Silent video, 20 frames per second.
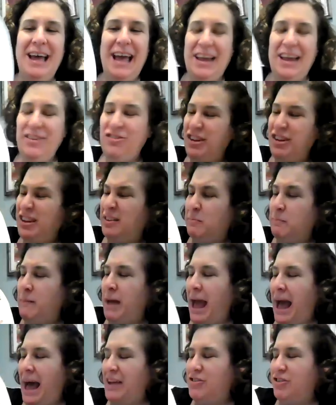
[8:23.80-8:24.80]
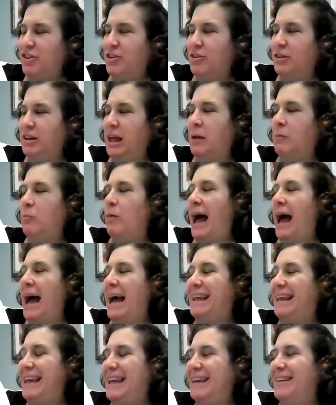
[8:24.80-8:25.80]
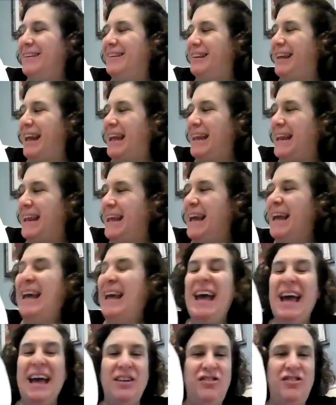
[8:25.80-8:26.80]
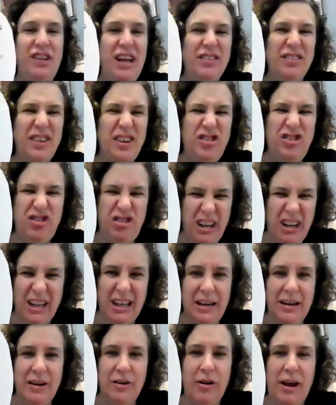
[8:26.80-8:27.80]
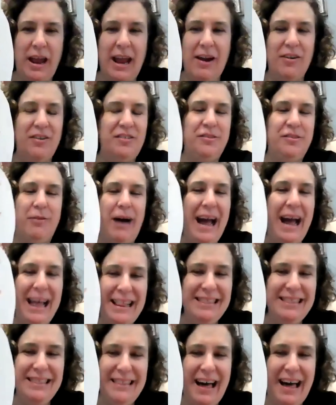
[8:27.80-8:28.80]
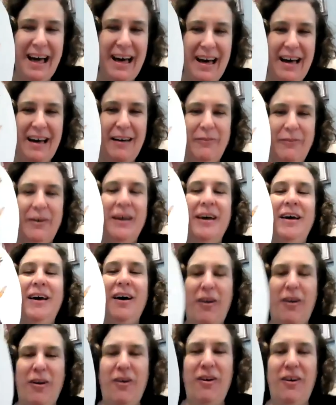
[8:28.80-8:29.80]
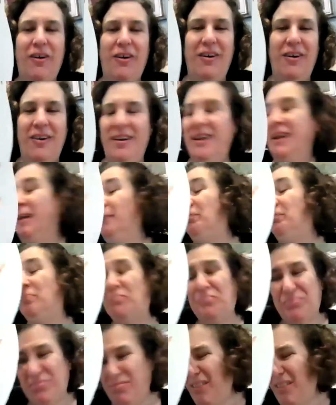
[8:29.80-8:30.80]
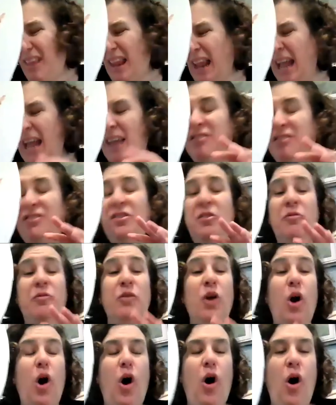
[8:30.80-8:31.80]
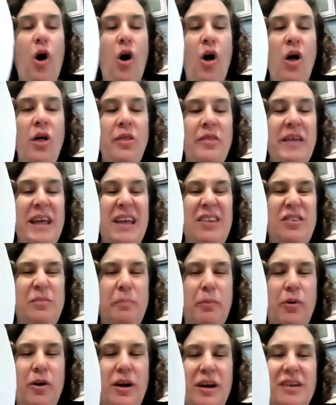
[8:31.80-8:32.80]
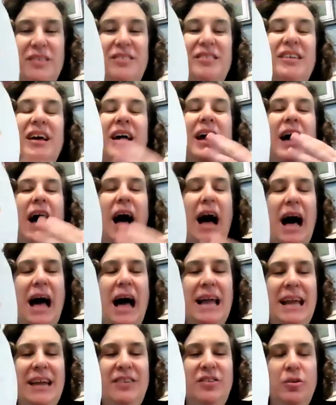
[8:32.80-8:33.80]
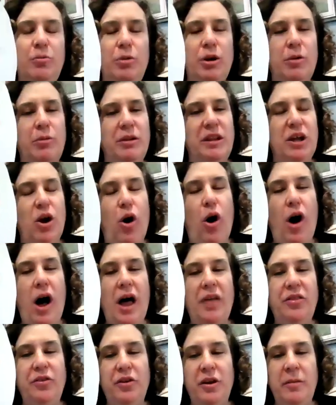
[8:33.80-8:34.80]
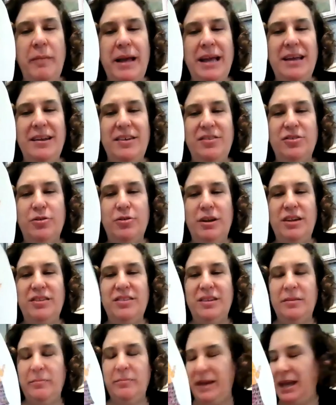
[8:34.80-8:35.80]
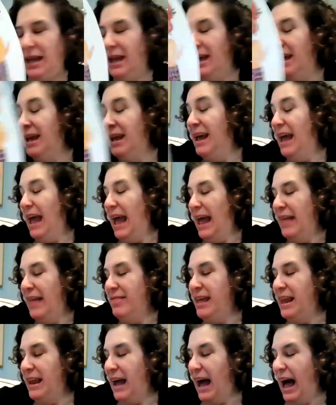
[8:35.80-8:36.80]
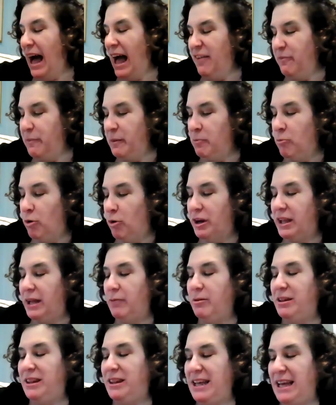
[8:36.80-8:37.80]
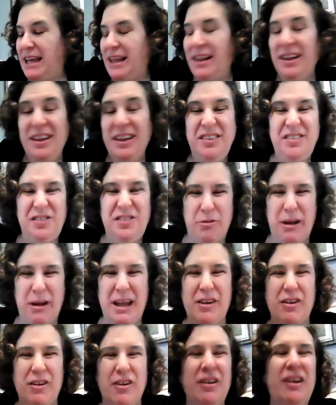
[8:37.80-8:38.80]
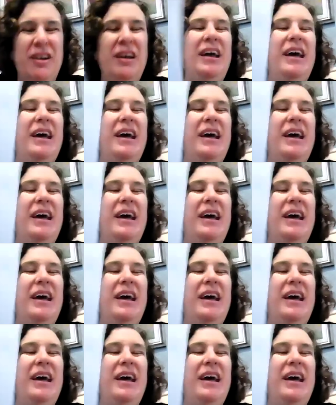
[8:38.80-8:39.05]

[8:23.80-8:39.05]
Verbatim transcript: And she's magical and wacky and zany. And she has a chicken in her hair. So I love her. And so for all these books, I get to work with the author to make it as good as can be. And then I've been working with the illustrator.